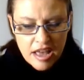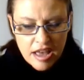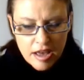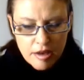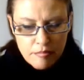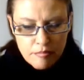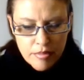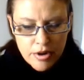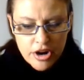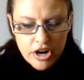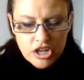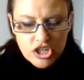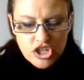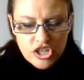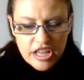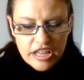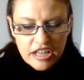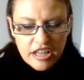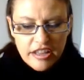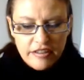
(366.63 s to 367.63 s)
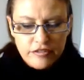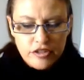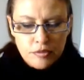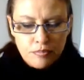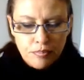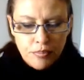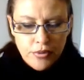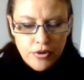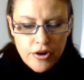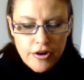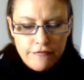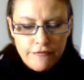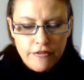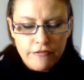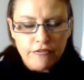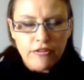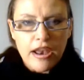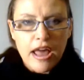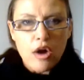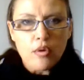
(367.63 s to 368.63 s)
emerged that gives proof
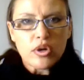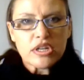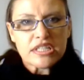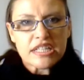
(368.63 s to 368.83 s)
of lower